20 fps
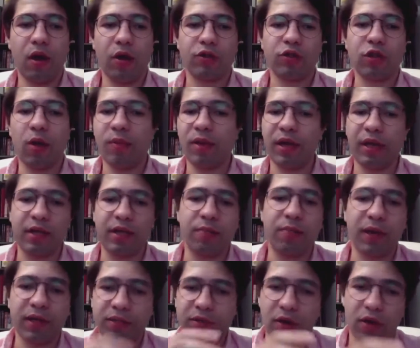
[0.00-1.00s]
are
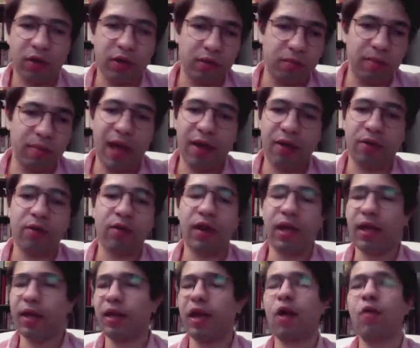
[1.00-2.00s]
dominated by dark
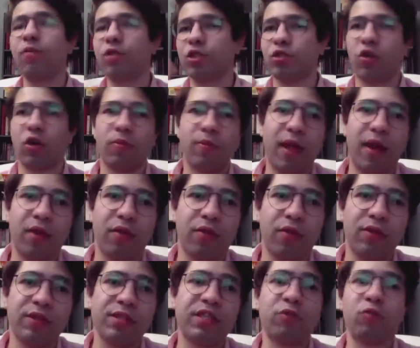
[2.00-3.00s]
matter and how much dark
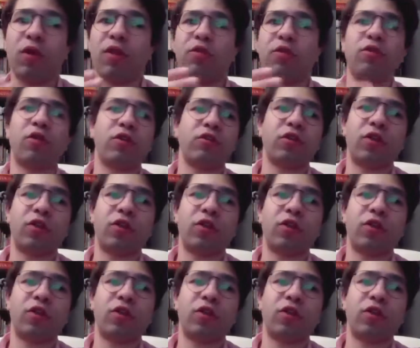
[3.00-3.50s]
matter there is and whether or